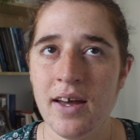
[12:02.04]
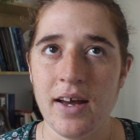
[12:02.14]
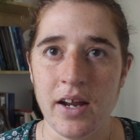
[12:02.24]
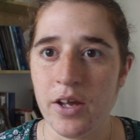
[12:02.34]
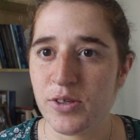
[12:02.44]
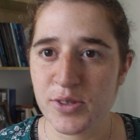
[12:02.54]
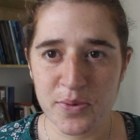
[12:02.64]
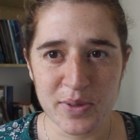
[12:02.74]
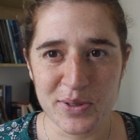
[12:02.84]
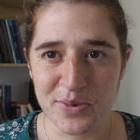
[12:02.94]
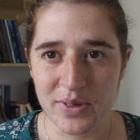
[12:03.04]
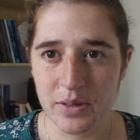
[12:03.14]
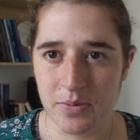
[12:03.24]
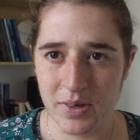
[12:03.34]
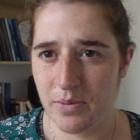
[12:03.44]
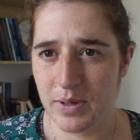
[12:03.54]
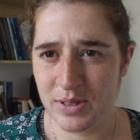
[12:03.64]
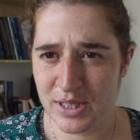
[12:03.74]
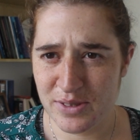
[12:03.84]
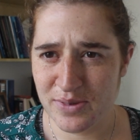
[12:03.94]
And I also want to read more
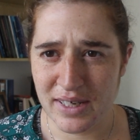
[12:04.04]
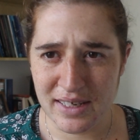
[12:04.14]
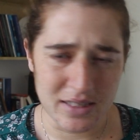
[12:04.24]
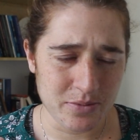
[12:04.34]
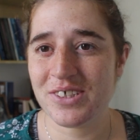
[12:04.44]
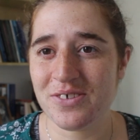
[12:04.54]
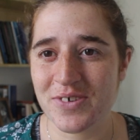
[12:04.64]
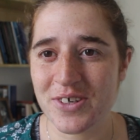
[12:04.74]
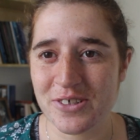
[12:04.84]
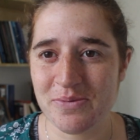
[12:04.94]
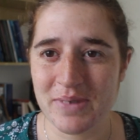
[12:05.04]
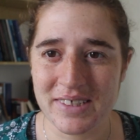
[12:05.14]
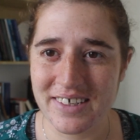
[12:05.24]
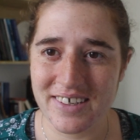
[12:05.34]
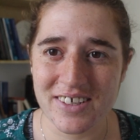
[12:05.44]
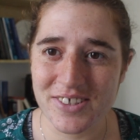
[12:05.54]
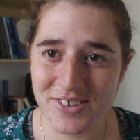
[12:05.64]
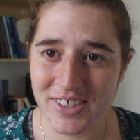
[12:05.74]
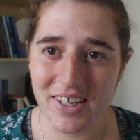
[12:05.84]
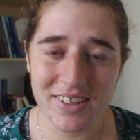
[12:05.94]
about Jeju Island because, of course, matriarchal
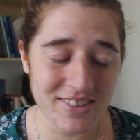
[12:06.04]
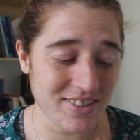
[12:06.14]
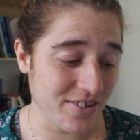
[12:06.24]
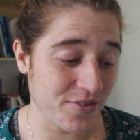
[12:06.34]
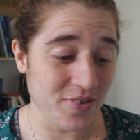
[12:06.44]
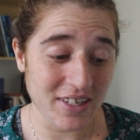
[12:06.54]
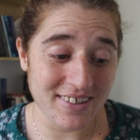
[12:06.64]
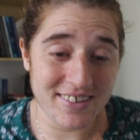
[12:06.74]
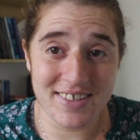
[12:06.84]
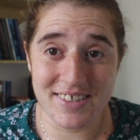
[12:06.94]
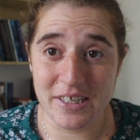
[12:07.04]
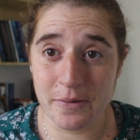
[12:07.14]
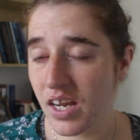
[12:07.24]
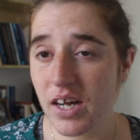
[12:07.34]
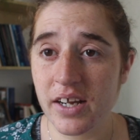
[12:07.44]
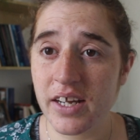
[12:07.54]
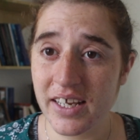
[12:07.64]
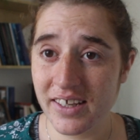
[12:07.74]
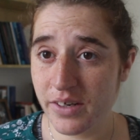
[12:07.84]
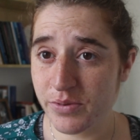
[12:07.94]
societies are really interesting.
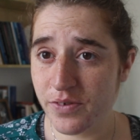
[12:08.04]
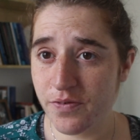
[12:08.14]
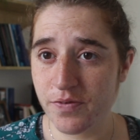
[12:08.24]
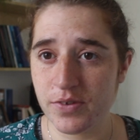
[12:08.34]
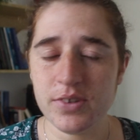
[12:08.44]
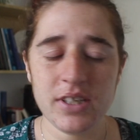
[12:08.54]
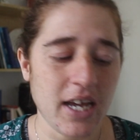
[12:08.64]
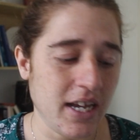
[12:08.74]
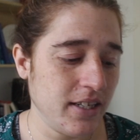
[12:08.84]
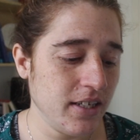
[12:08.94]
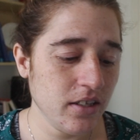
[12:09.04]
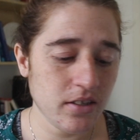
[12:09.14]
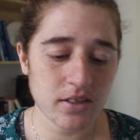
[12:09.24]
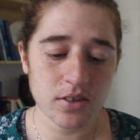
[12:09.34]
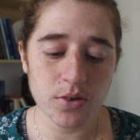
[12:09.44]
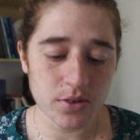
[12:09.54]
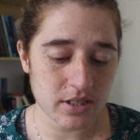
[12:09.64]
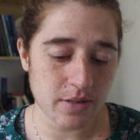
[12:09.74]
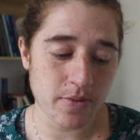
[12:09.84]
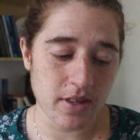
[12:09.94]
In terms of food, I did cook
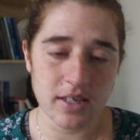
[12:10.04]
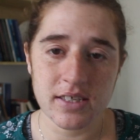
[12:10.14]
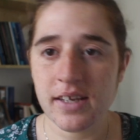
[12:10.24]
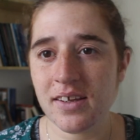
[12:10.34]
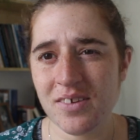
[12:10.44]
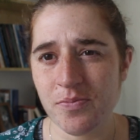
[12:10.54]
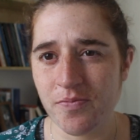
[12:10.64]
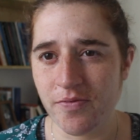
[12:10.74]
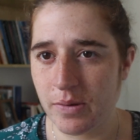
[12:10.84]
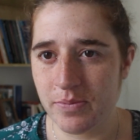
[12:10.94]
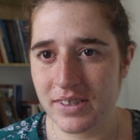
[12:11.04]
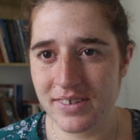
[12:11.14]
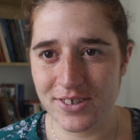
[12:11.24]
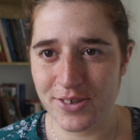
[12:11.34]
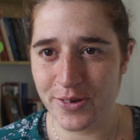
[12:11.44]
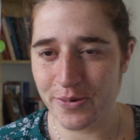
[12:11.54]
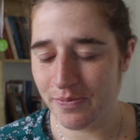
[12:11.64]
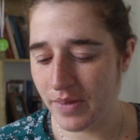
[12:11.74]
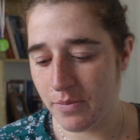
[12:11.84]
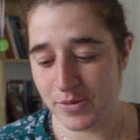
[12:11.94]
some things. I didn't film it,
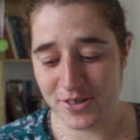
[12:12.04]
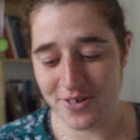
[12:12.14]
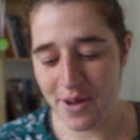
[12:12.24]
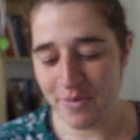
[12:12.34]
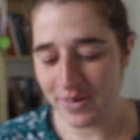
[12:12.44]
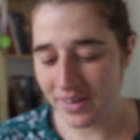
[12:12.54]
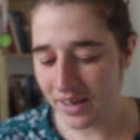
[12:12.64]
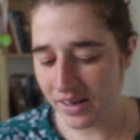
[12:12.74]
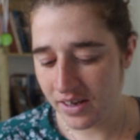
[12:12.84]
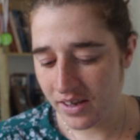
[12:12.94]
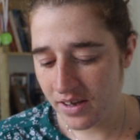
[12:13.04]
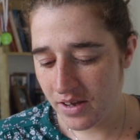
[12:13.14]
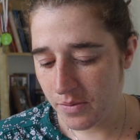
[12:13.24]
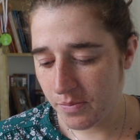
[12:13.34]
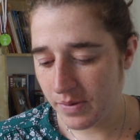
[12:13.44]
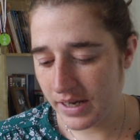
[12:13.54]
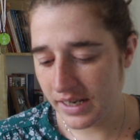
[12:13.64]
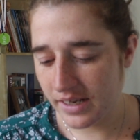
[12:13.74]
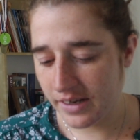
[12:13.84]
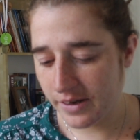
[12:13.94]
so I'm sorry about that.
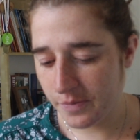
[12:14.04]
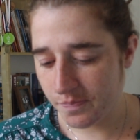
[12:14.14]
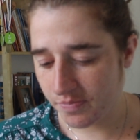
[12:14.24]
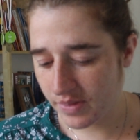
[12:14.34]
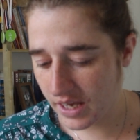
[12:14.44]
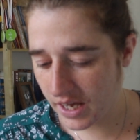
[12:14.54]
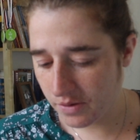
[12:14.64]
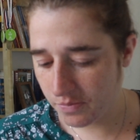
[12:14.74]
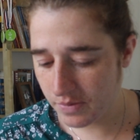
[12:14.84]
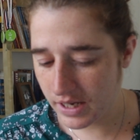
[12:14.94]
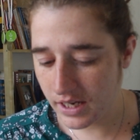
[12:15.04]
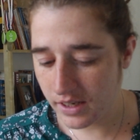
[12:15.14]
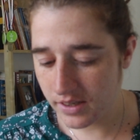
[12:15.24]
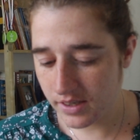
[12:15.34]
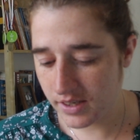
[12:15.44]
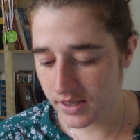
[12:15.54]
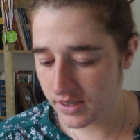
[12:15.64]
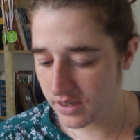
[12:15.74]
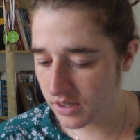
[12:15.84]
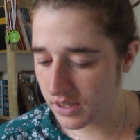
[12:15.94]
But I made,
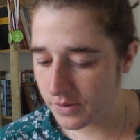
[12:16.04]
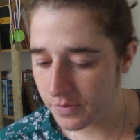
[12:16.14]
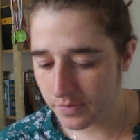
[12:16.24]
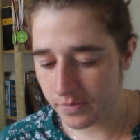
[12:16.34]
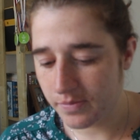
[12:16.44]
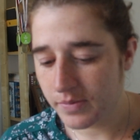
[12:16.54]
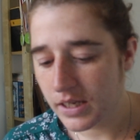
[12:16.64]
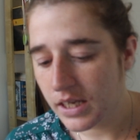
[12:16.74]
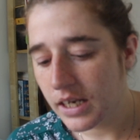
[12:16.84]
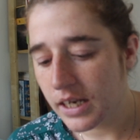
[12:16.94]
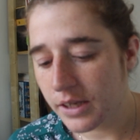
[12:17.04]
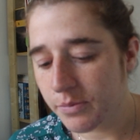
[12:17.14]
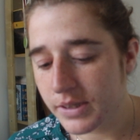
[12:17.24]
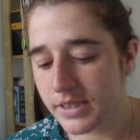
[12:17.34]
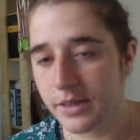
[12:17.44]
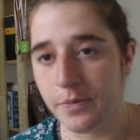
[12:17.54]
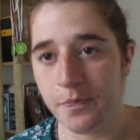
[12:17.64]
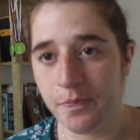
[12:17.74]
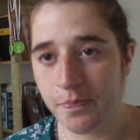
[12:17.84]
let me see.